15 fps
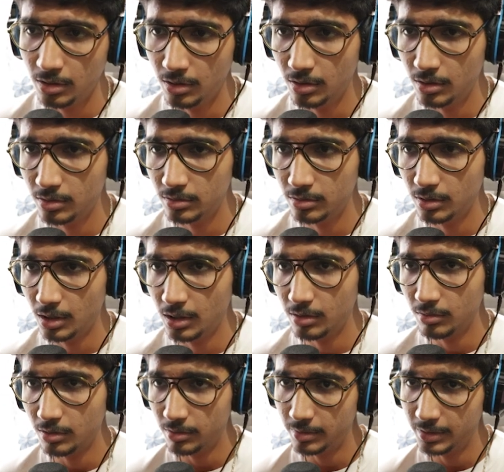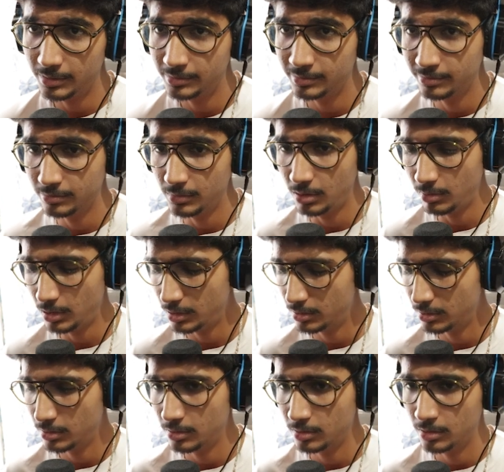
you getting what I mean, maybe.